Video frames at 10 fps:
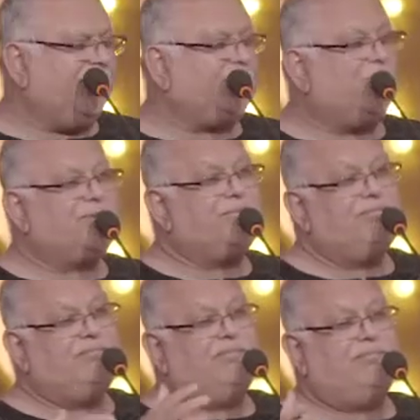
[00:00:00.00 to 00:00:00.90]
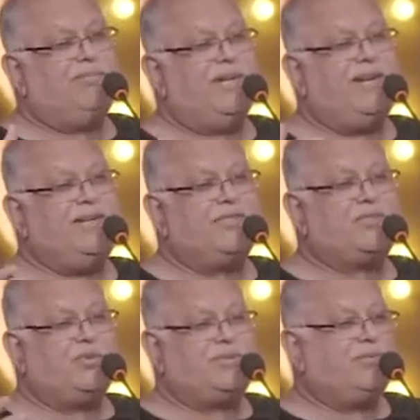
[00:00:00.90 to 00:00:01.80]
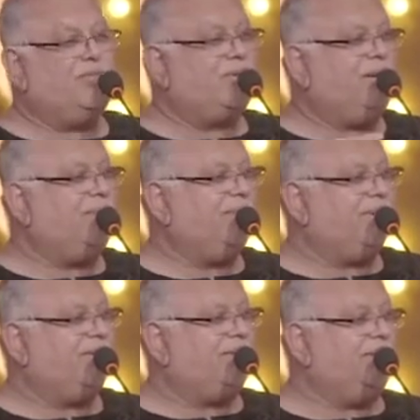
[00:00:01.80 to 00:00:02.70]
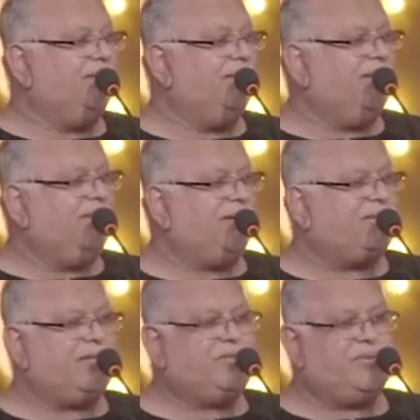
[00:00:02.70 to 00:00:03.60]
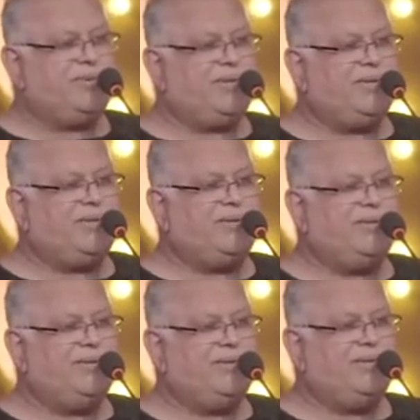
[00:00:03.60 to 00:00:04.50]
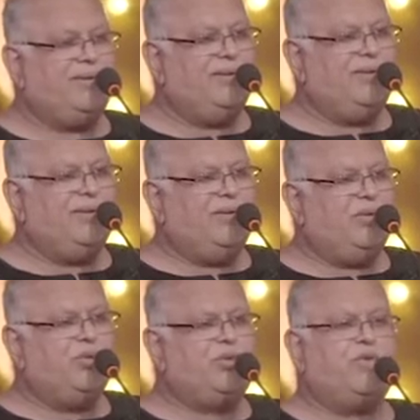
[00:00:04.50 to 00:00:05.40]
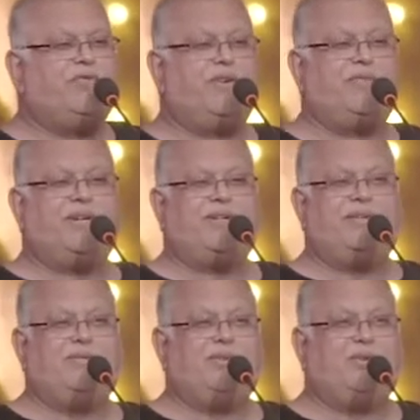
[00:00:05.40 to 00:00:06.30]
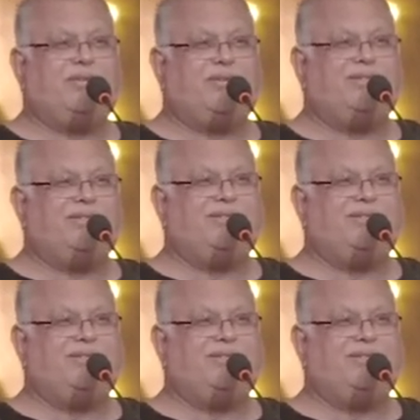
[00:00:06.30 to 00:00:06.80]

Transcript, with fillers: and of course, the eldest daughter would come up and, and said to me, uh, Who's your favorite daughter?